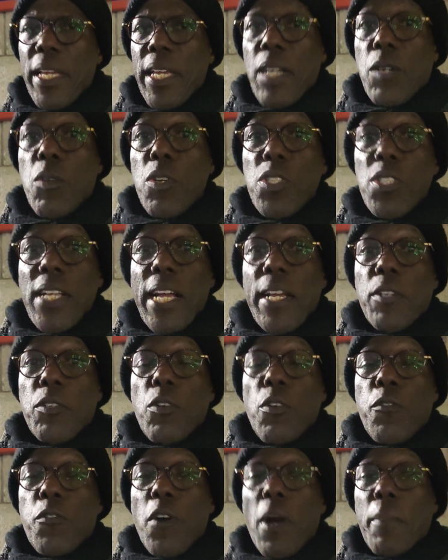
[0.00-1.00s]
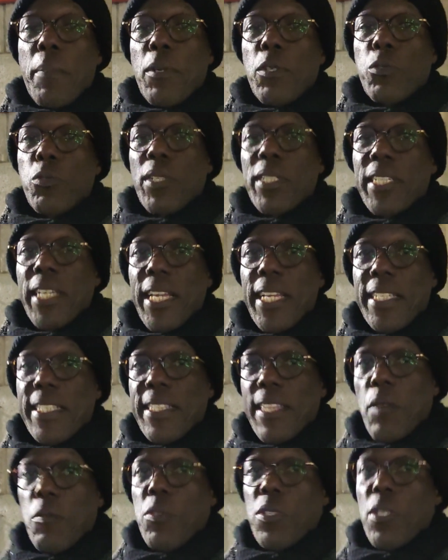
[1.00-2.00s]
A course can go for about
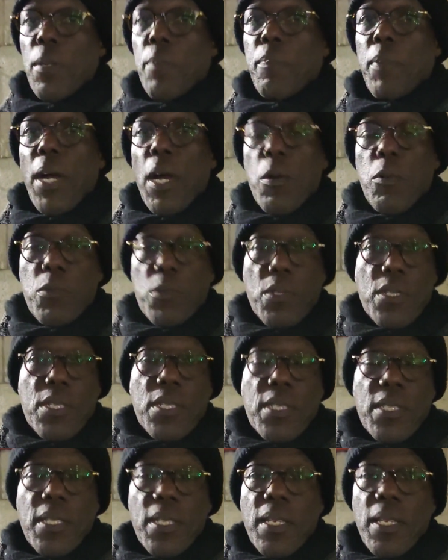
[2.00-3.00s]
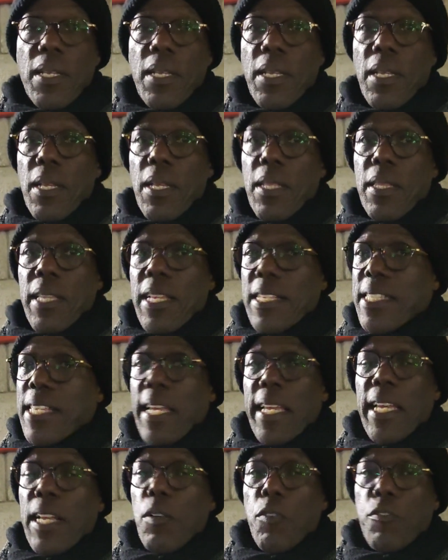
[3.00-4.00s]
£28,000. That's
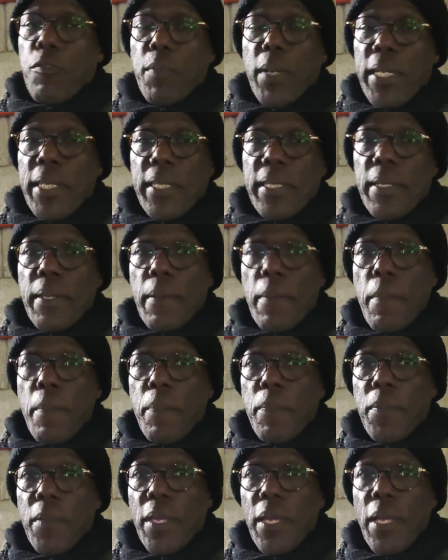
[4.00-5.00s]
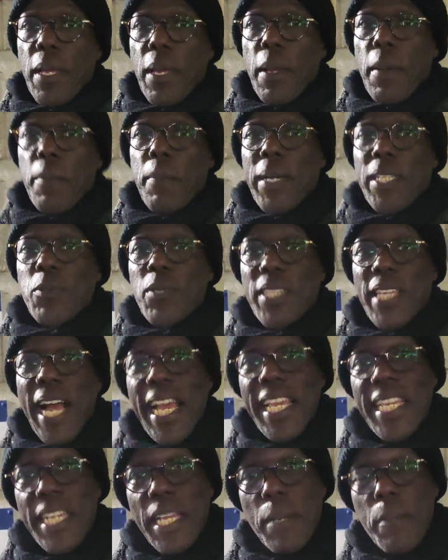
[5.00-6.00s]
a hell of money. But with the
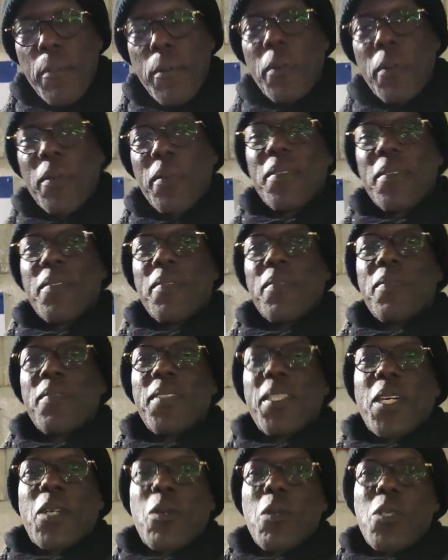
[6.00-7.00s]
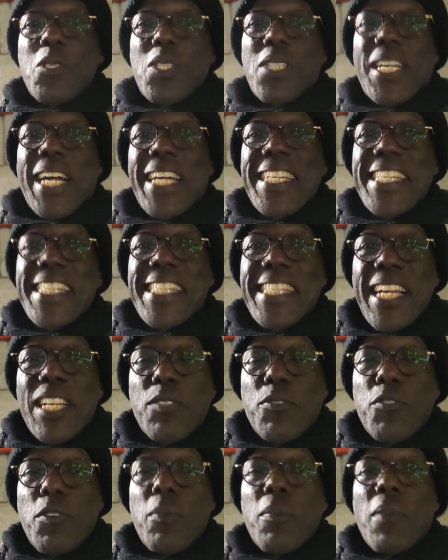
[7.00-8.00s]
ILEP, the course can
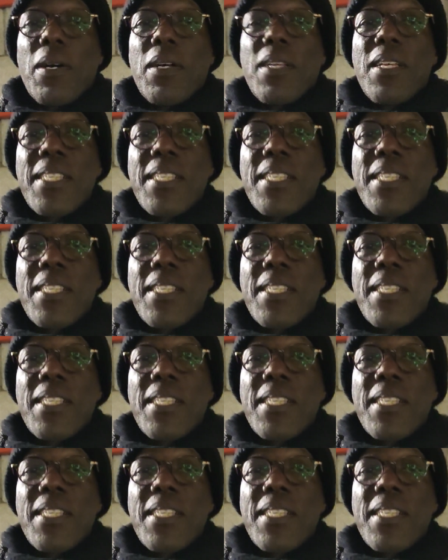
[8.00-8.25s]
start from